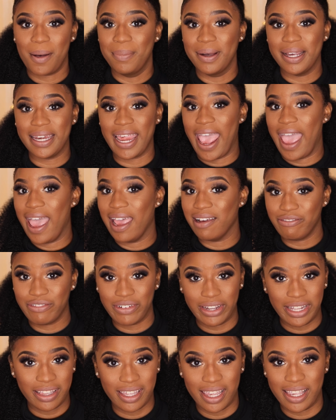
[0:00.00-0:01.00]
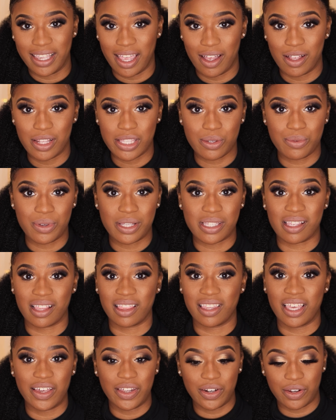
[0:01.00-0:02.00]
but everything else was
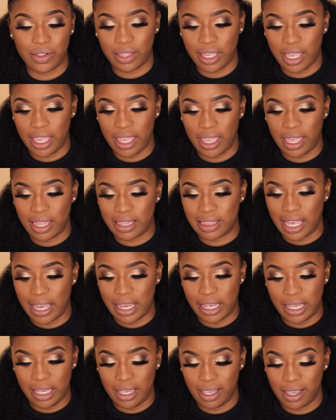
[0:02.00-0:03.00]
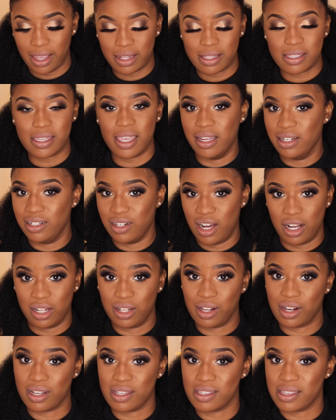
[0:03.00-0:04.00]
literally like
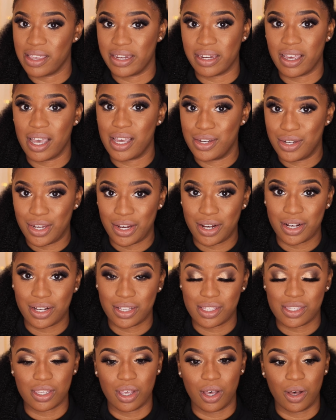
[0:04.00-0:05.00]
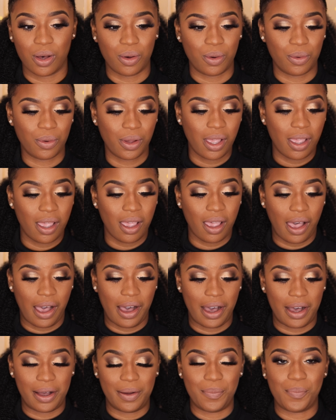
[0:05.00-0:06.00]
$10 and under. So
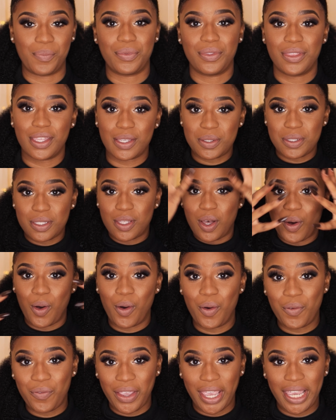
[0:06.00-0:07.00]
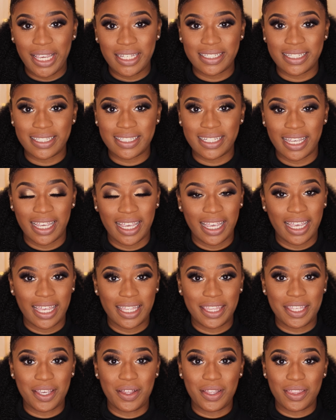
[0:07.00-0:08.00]
this is the whole face.
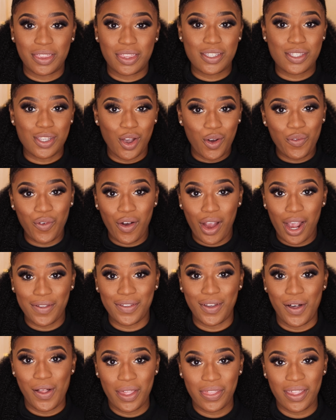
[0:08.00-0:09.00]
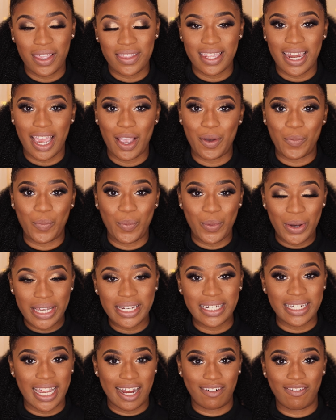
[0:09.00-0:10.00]
So far, the only thing that I
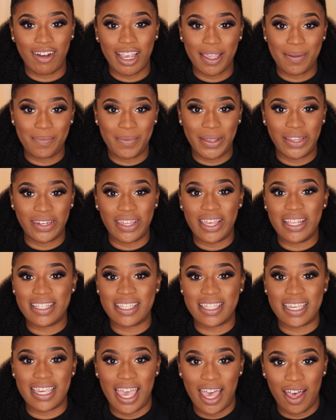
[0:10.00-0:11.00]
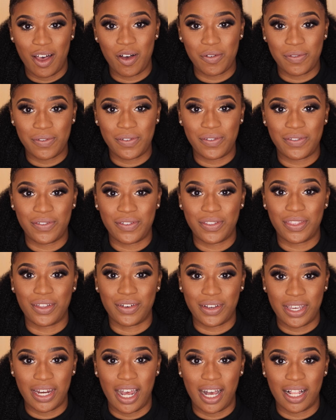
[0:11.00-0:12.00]
would not recommend is the e.l.f.
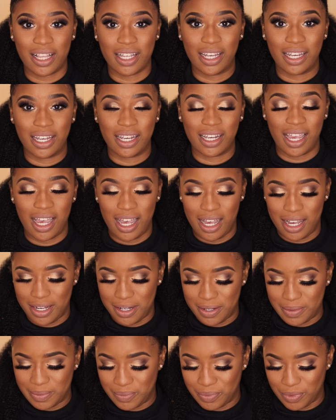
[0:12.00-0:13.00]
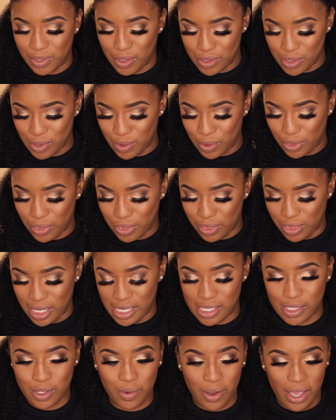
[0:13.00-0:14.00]
$3,
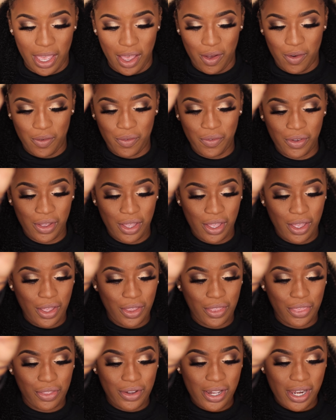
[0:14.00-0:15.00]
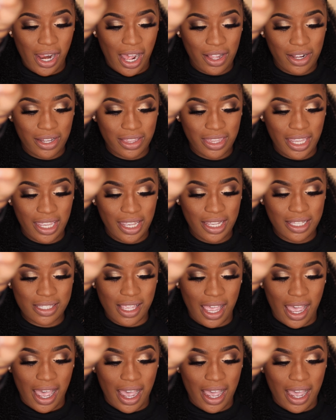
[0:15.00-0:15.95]
these little e.l.f. $3 things.